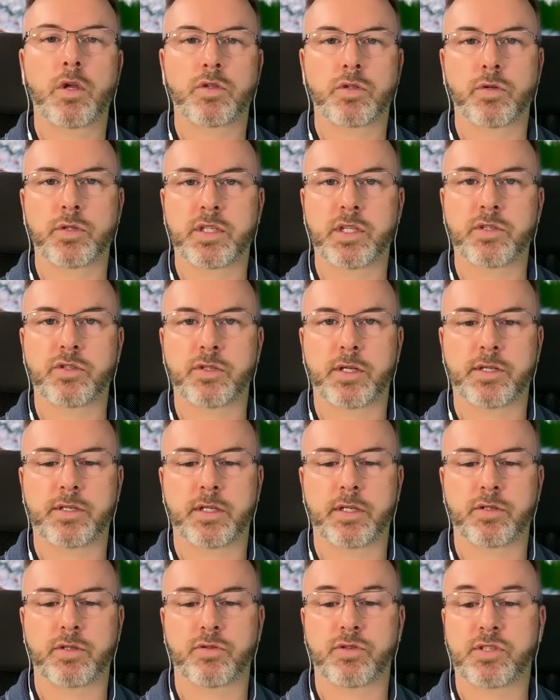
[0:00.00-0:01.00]
So it's
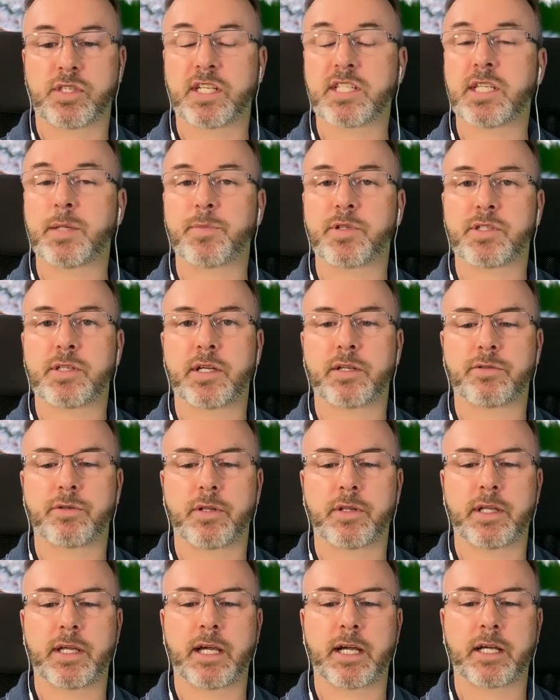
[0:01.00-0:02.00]
interesting. So 60% are in
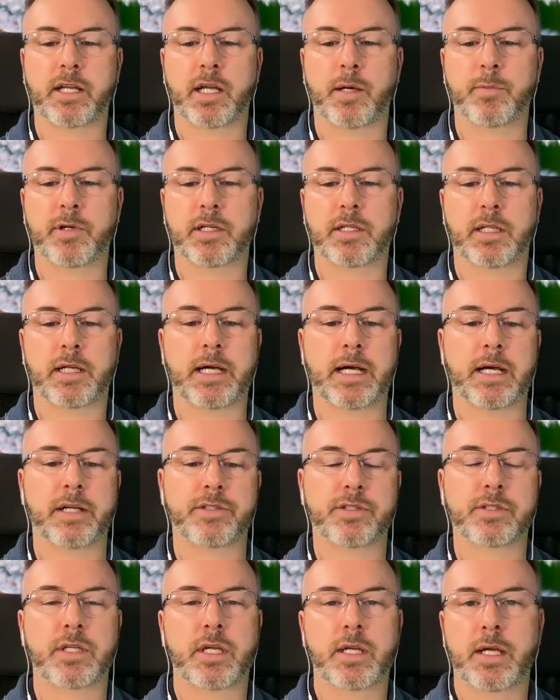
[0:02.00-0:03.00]
the economic
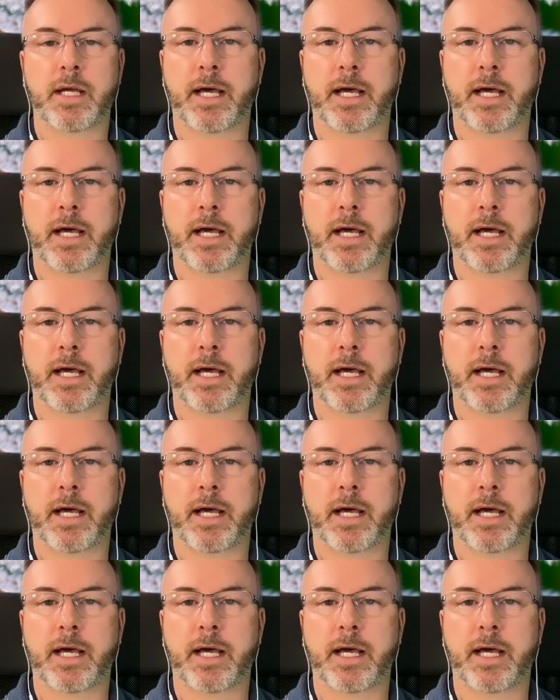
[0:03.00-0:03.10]
class.